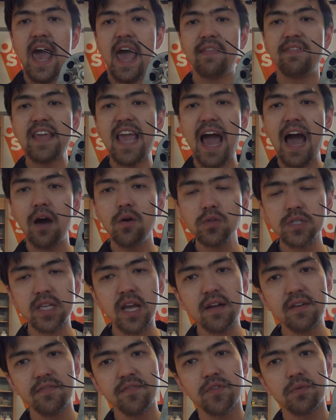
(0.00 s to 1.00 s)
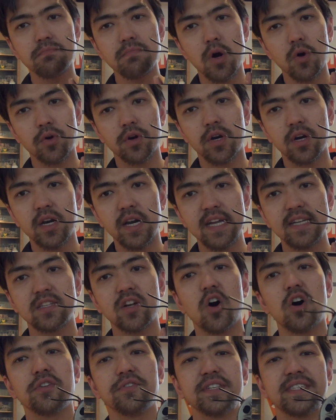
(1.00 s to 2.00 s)
and the outside of the motor is
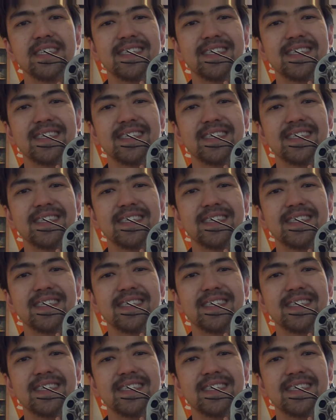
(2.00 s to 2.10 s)
called a